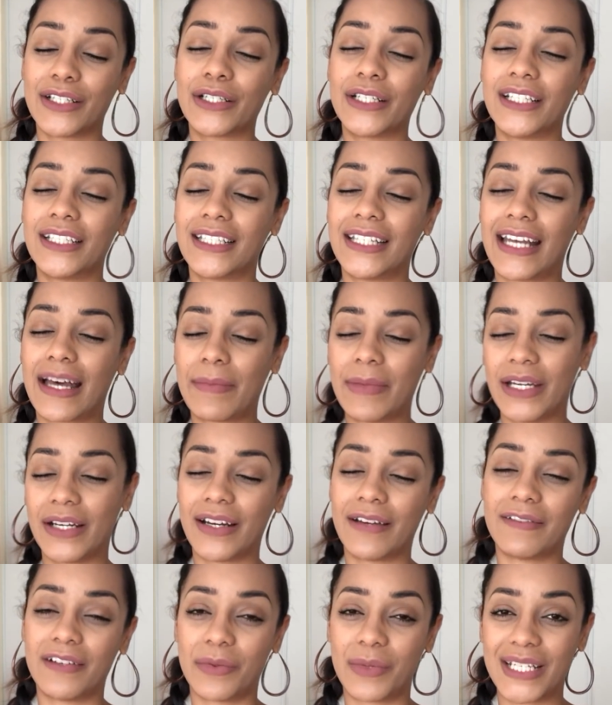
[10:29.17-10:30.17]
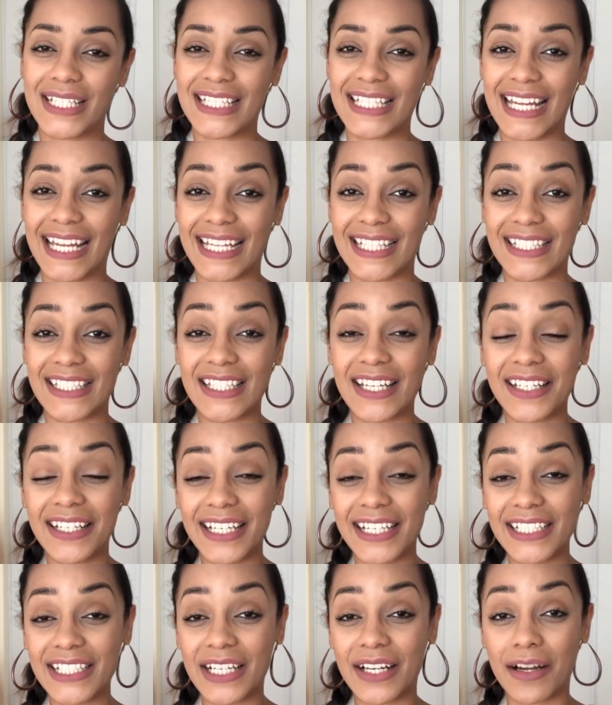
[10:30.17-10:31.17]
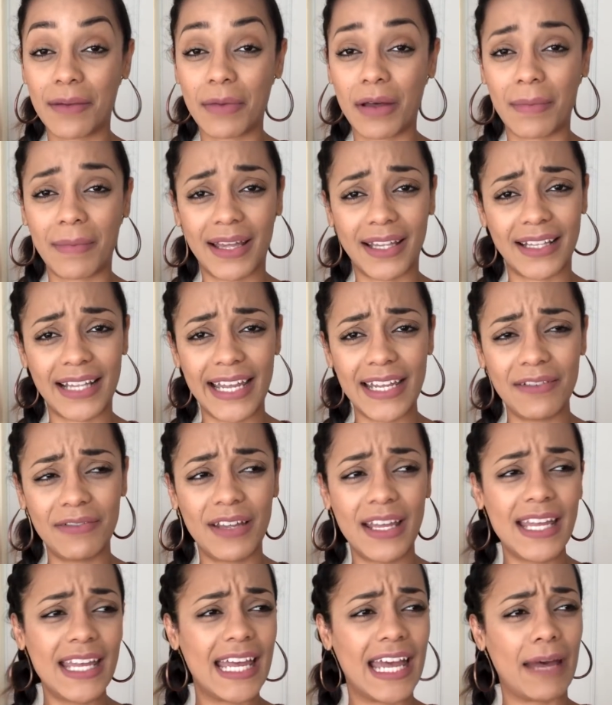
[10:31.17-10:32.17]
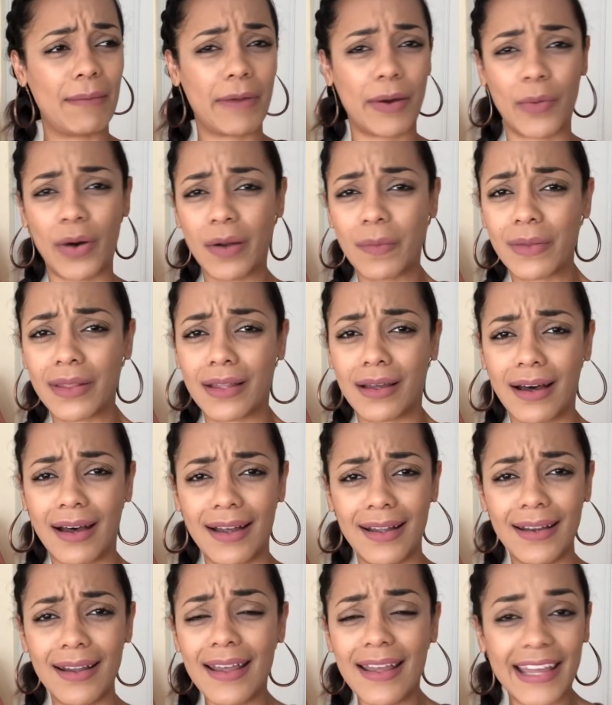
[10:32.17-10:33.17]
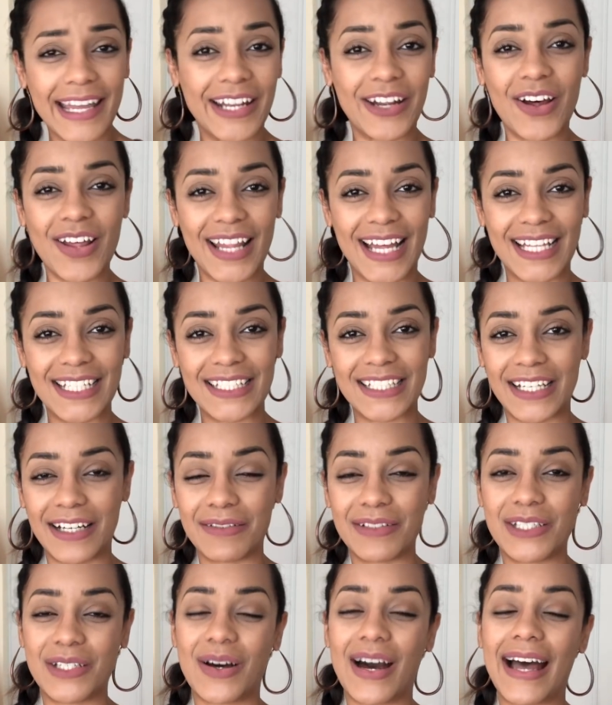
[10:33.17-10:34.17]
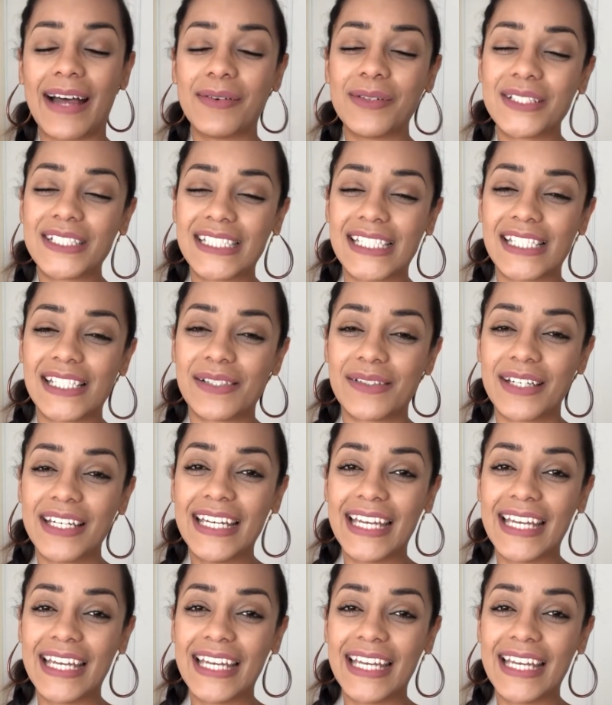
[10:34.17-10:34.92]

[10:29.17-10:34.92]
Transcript: Currently, I'm here every Wednesday and Sunday sharing about my life and my walk with God and all that stuff. So I will see you